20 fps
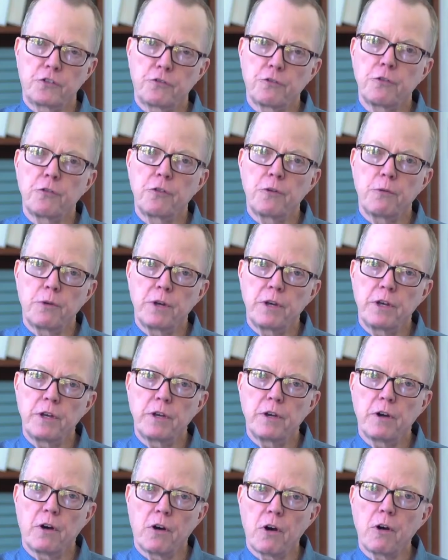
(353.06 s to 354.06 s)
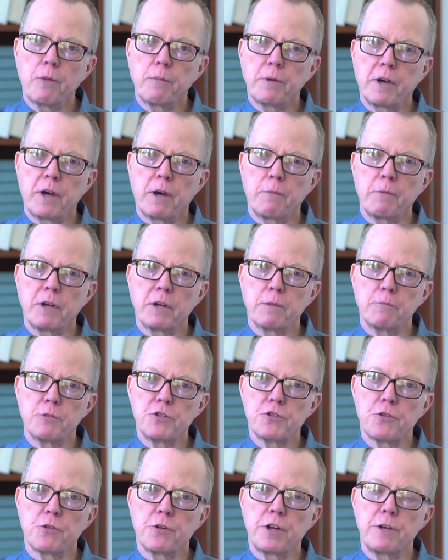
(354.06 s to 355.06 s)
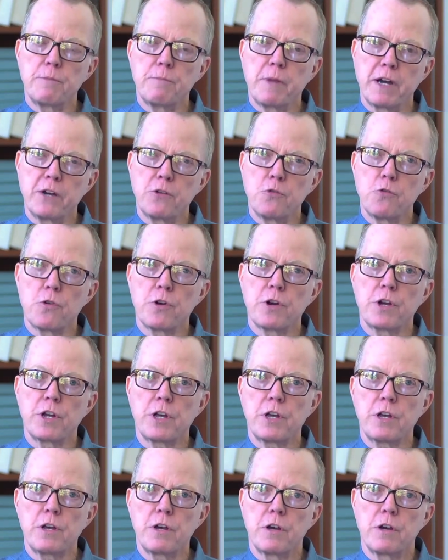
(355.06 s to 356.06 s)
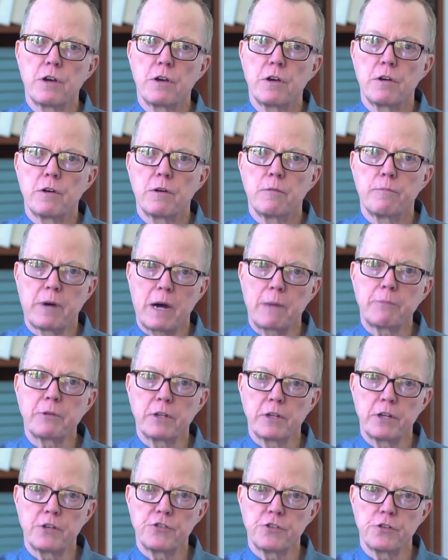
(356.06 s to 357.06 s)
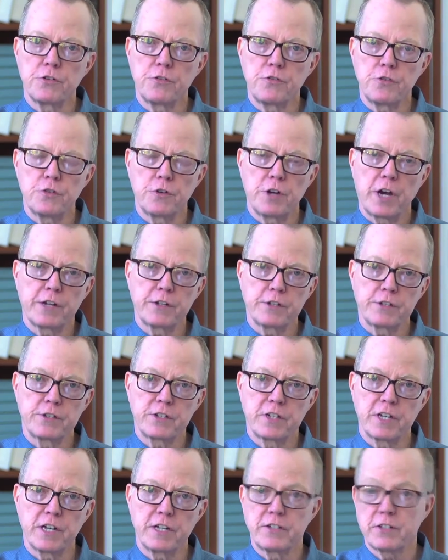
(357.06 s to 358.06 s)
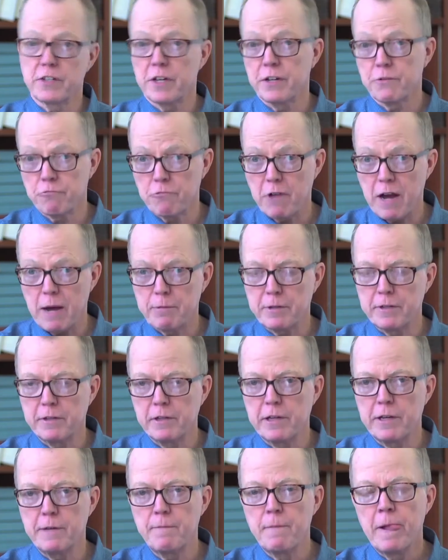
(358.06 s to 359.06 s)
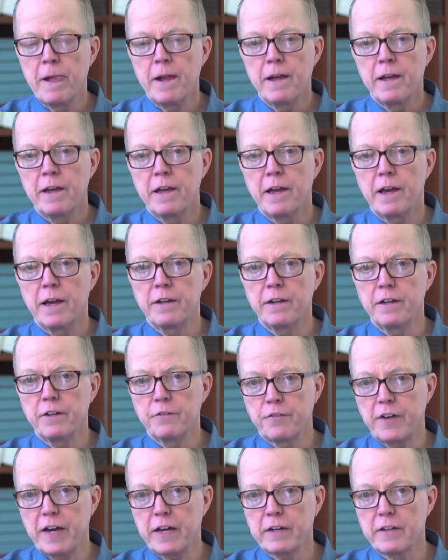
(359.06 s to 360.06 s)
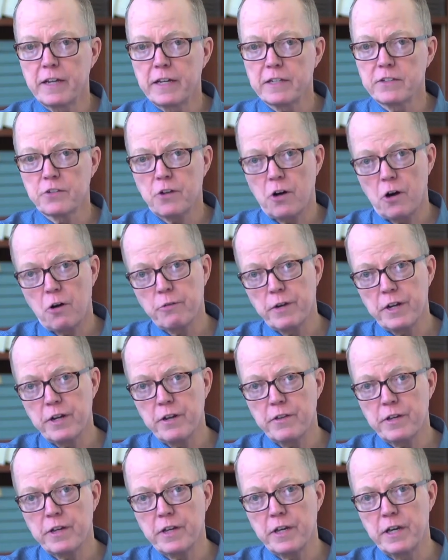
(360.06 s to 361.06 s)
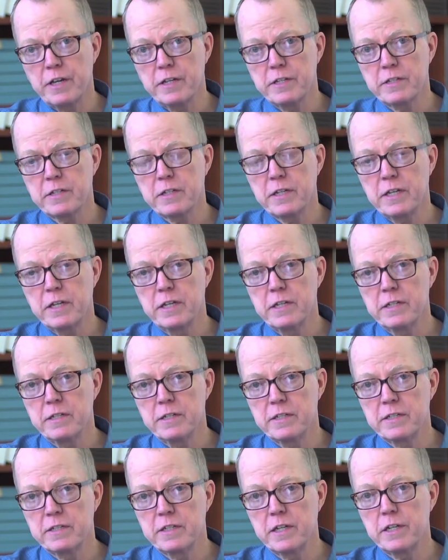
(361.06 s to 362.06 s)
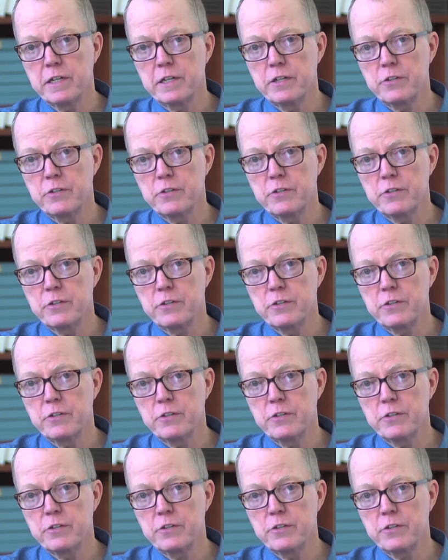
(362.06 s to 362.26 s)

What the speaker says: true that we are becoming a majority-minority population in the United States, and rapidly. And in fact, that's already the case in city